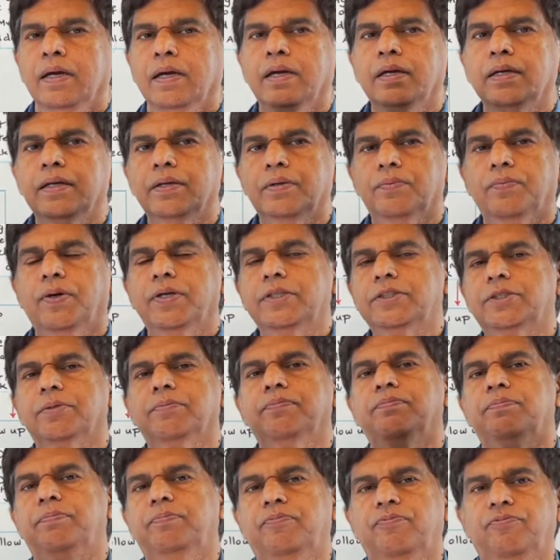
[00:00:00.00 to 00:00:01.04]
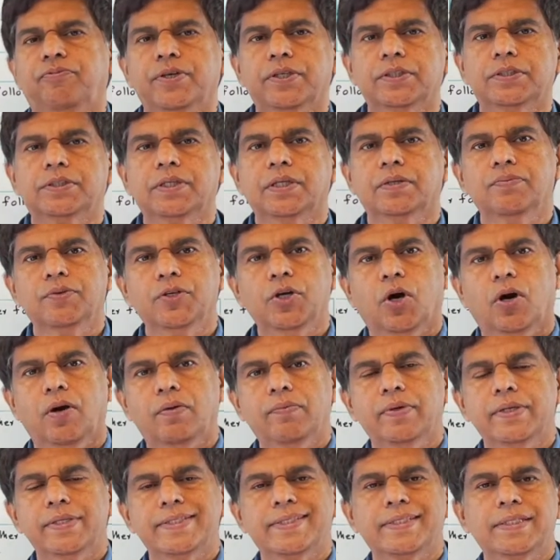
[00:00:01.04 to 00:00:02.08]
you know, what's the first thing we
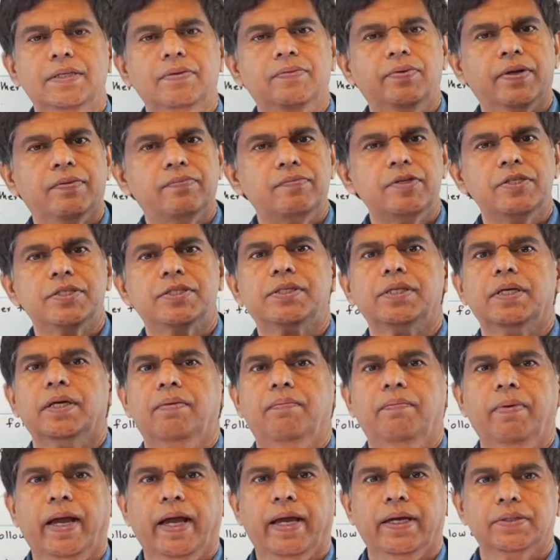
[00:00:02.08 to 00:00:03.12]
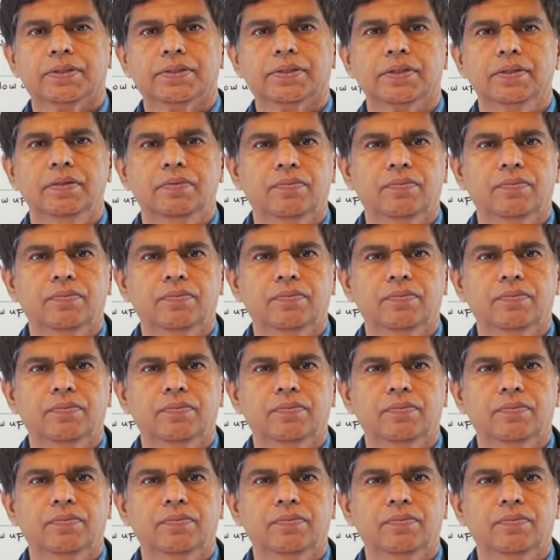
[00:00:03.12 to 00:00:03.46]
always see when we see a mass?